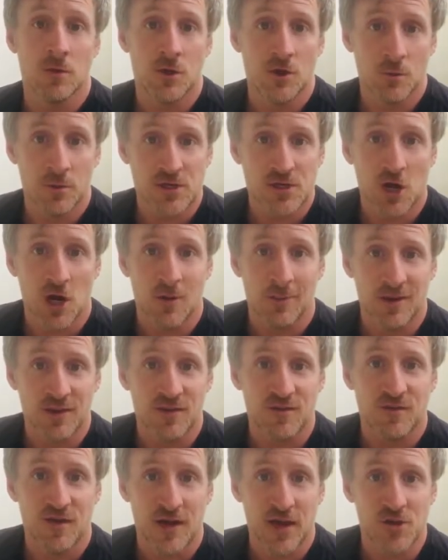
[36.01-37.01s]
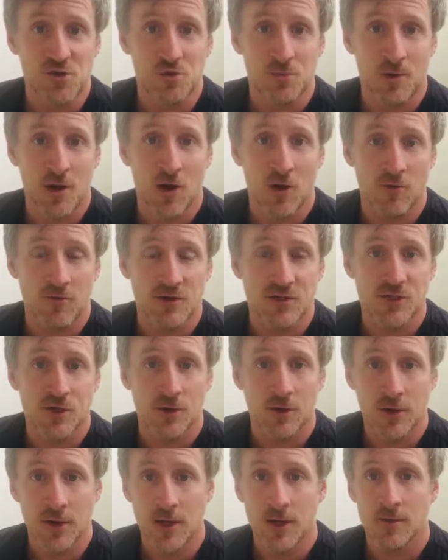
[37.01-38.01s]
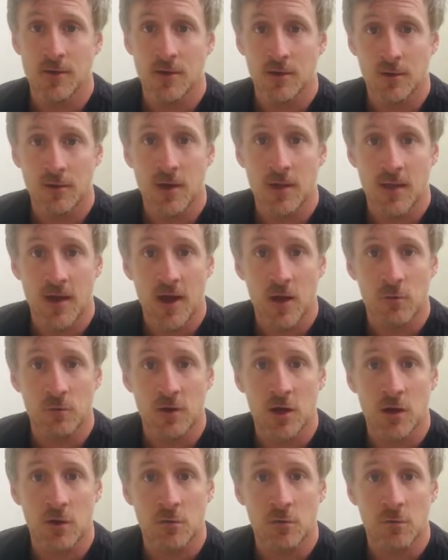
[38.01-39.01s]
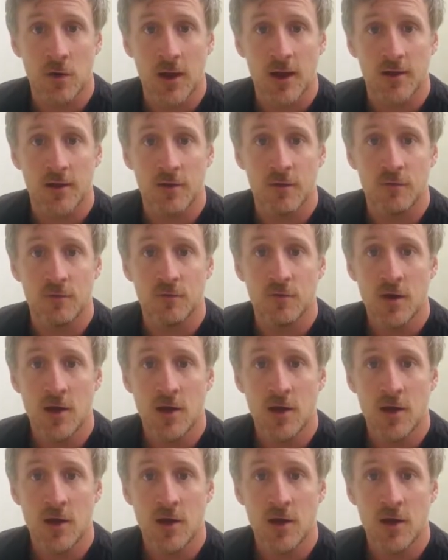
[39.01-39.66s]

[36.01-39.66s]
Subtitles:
we talk about the financial power of attorney and the healthcare directive,